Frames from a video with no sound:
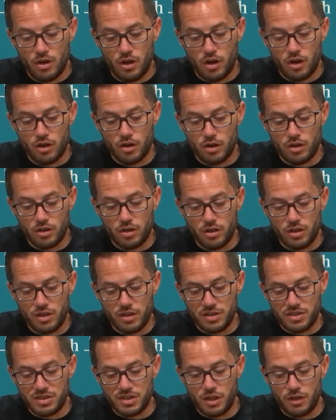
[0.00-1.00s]
our in
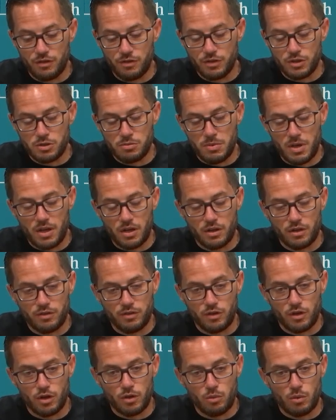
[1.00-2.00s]
a selfless manner
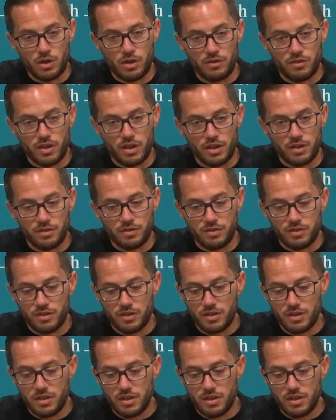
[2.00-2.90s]
for our way of life.